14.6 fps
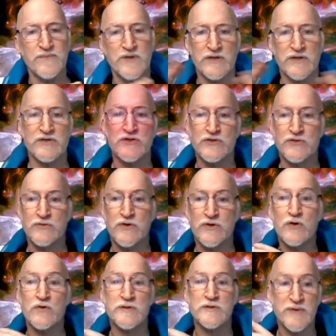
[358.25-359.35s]
into
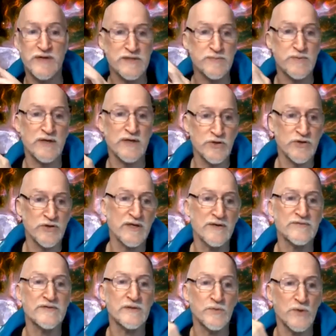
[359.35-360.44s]
no, it's based upon your
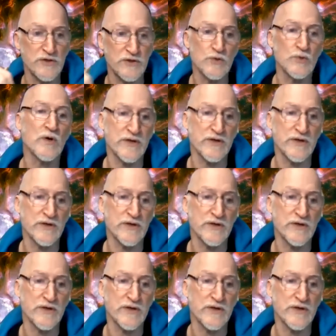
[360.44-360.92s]
gifts and what you want